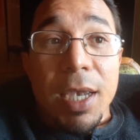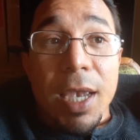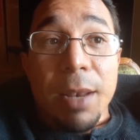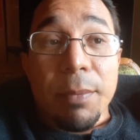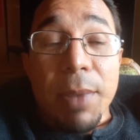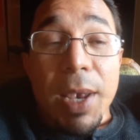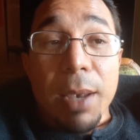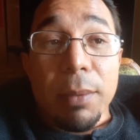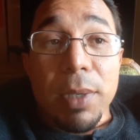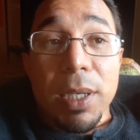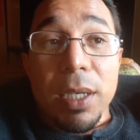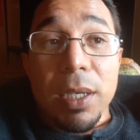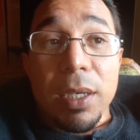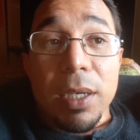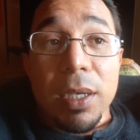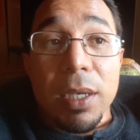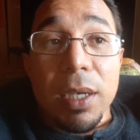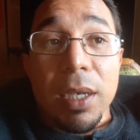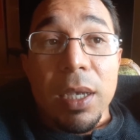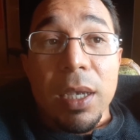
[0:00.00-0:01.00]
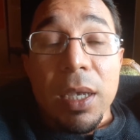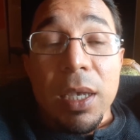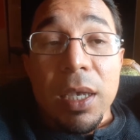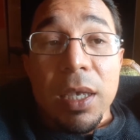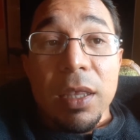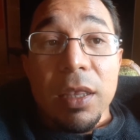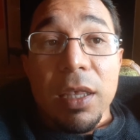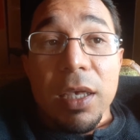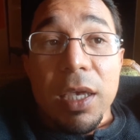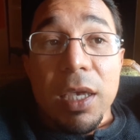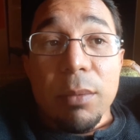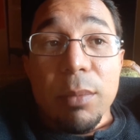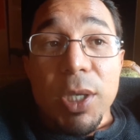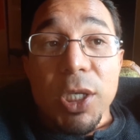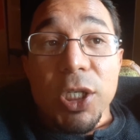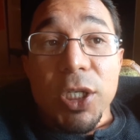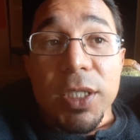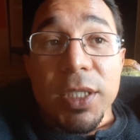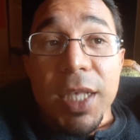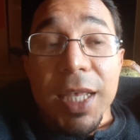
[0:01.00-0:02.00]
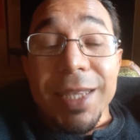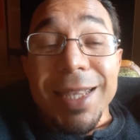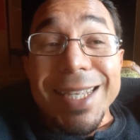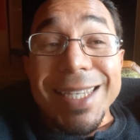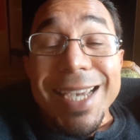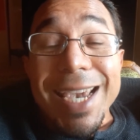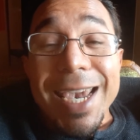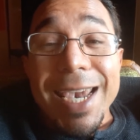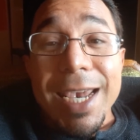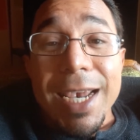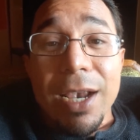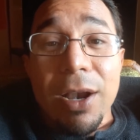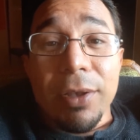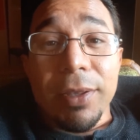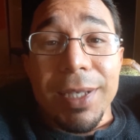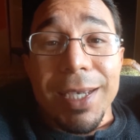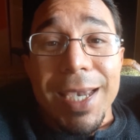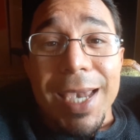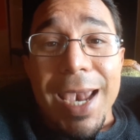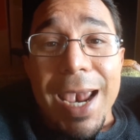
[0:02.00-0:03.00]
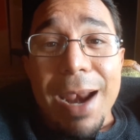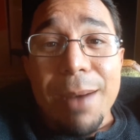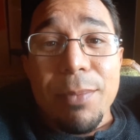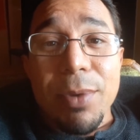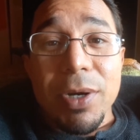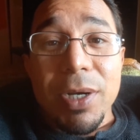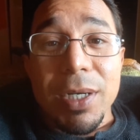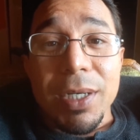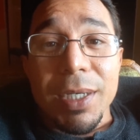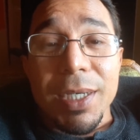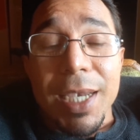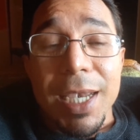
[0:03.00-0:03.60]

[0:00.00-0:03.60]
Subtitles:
And maybe the images that they take on the camera